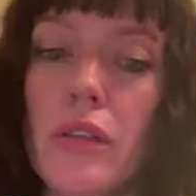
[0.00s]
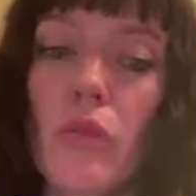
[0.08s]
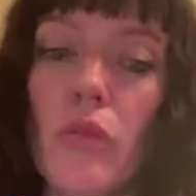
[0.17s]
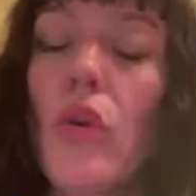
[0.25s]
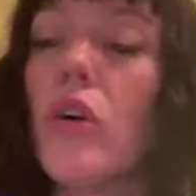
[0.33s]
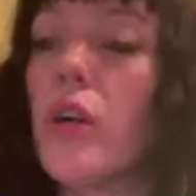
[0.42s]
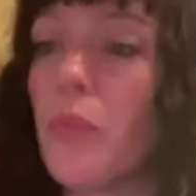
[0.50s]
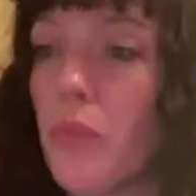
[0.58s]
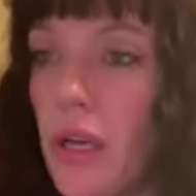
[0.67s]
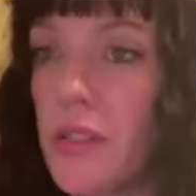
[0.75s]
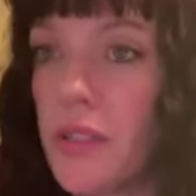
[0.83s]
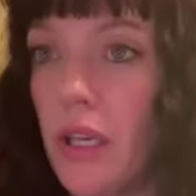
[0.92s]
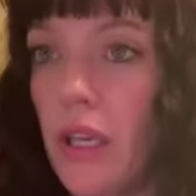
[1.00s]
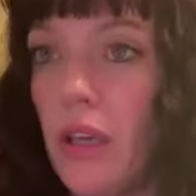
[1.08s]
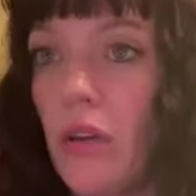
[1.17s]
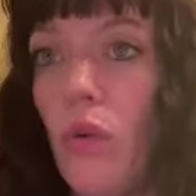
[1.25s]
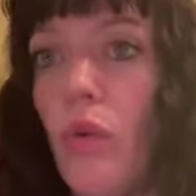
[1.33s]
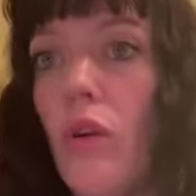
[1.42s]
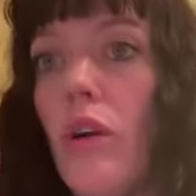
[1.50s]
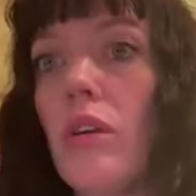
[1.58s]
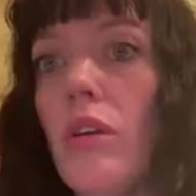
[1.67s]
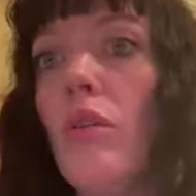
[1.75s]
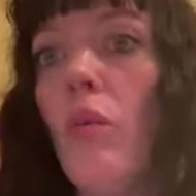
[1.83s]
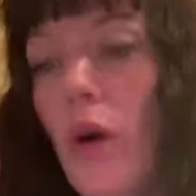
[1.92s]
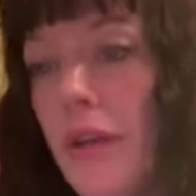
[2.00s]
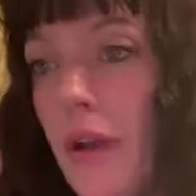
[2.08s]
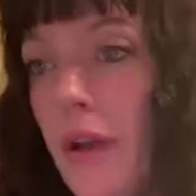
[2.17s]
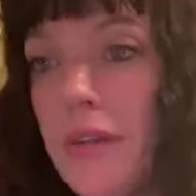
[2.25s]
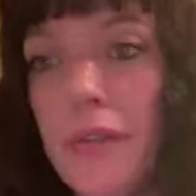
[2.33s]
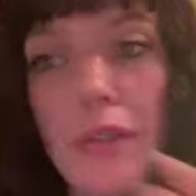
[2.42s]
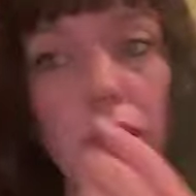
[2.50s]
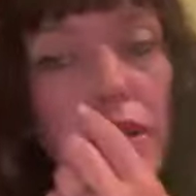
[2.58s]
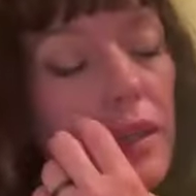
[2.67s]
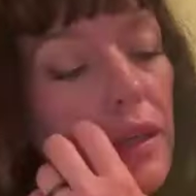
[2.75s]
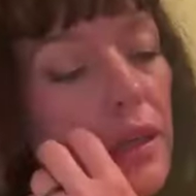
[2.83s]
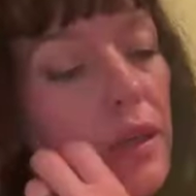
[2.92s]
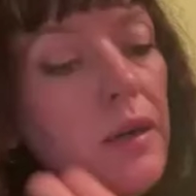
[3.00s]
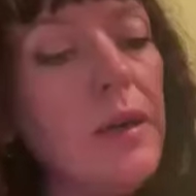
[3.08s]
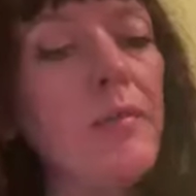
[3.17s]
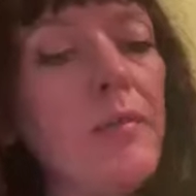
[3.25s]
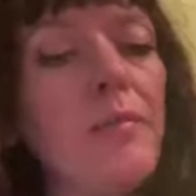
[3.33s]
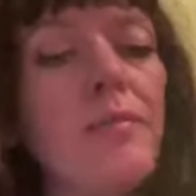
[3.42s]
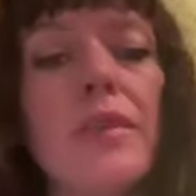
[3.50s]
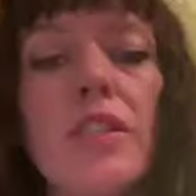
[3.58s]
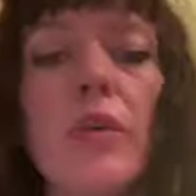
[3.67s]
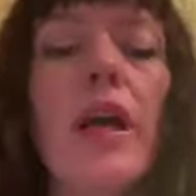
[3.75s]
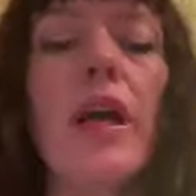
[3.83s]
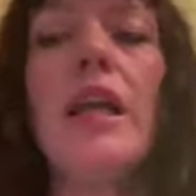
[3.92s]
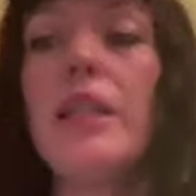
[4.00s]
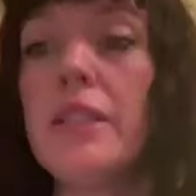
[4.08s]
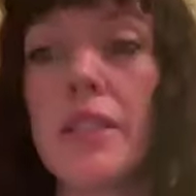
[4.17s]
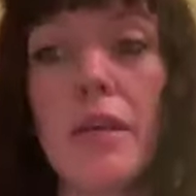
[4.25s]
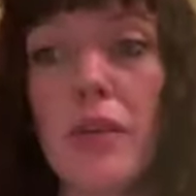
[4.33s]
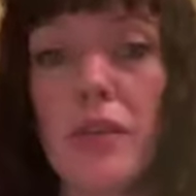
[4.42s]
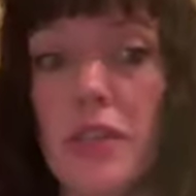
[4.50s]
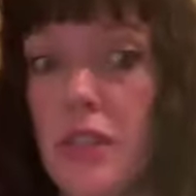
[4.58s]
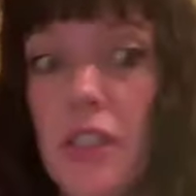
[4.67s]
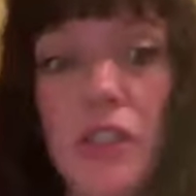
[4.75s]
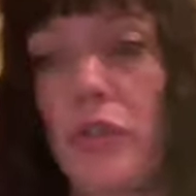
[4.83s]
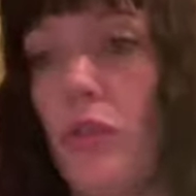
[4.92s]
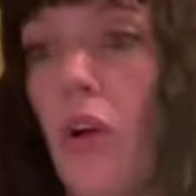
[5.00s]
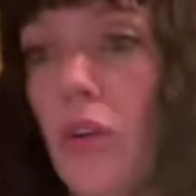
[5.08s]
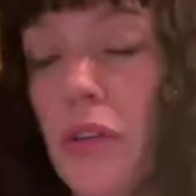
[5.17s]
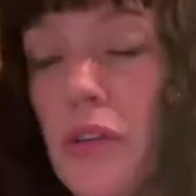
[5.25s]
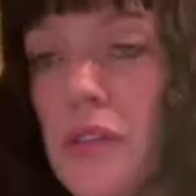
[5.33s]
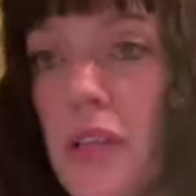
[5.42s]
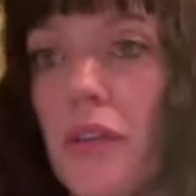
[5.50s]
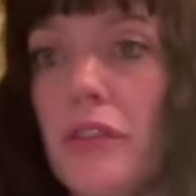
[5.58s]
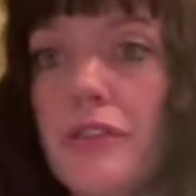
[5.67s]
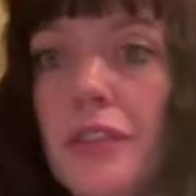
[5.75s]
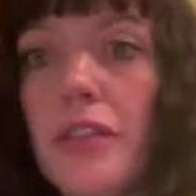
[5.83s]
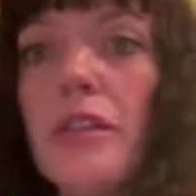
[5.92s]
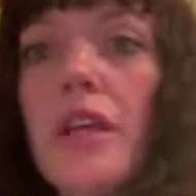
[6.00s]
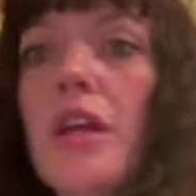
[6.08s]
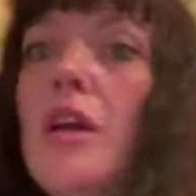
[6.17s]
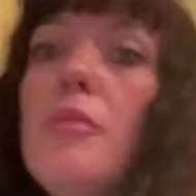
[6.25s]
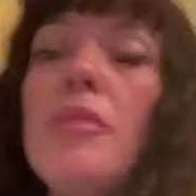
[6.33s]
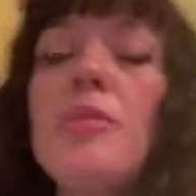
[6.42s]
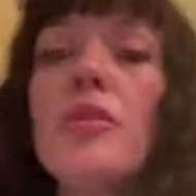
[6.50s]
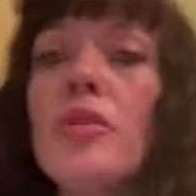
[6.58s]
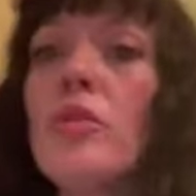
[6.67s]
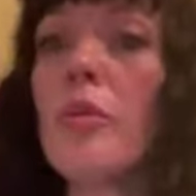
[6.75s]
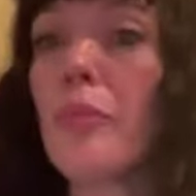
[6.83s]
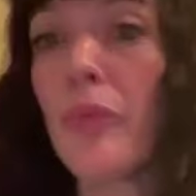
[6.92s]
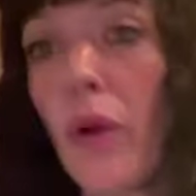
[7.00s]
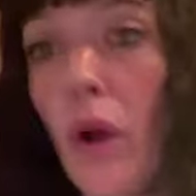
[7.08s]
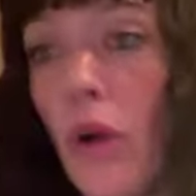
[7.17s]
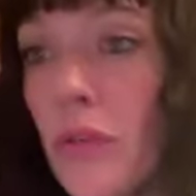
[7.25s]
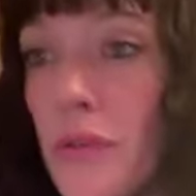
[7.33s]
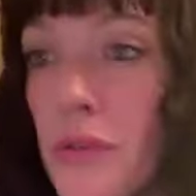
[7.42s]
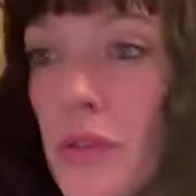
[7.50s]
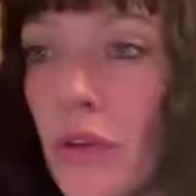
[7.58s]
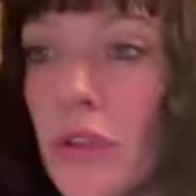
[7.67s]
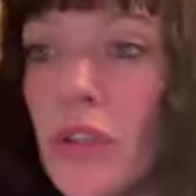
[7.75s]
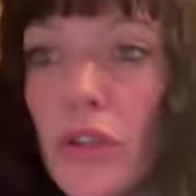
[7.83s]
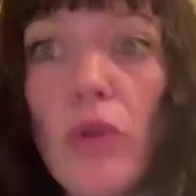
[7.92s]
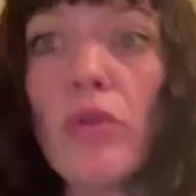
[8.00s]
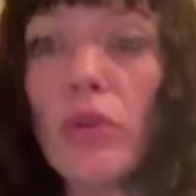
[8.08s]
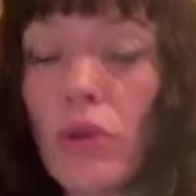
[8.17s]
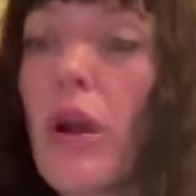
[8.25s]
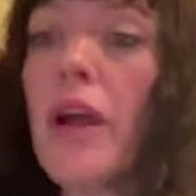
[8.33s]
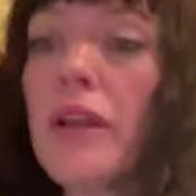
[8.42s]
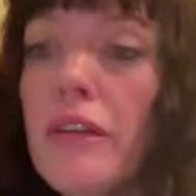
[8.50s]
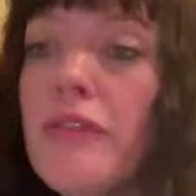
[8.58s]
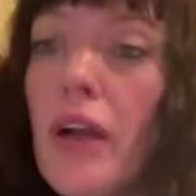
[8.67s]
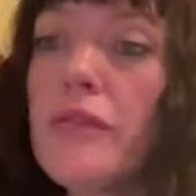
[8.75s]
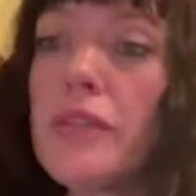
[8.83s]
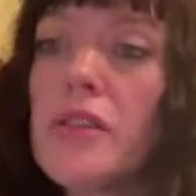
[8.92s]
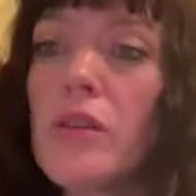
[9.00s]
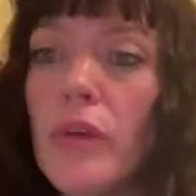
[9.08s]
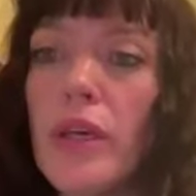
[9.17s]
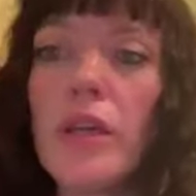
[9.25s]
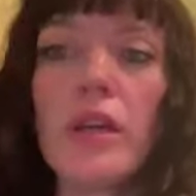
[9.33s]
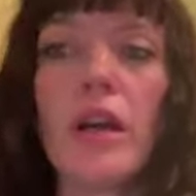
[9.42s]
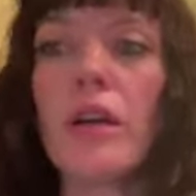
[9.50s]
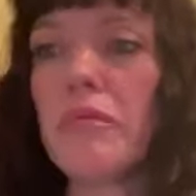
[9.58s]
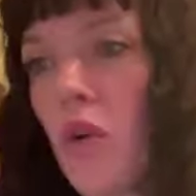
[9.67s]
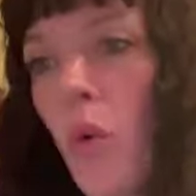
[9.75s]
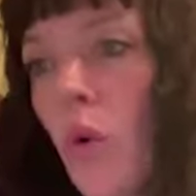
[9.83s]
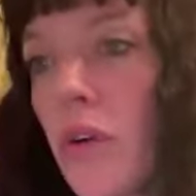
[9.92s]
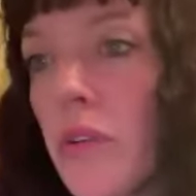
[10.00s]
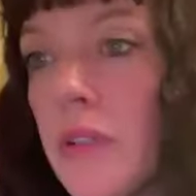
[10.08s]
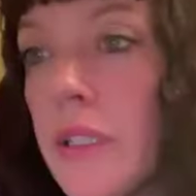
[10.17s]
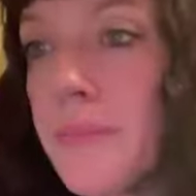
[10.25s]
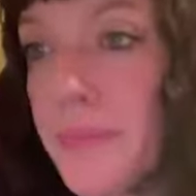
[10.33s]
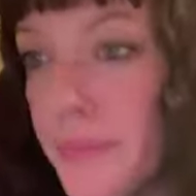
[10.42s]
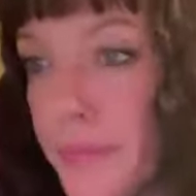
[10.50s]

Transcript: wool compressing or whatnot. So anytime there's an issue, call your saddle fitter. People who are pros or, who are riding 5 days a week, quarterly.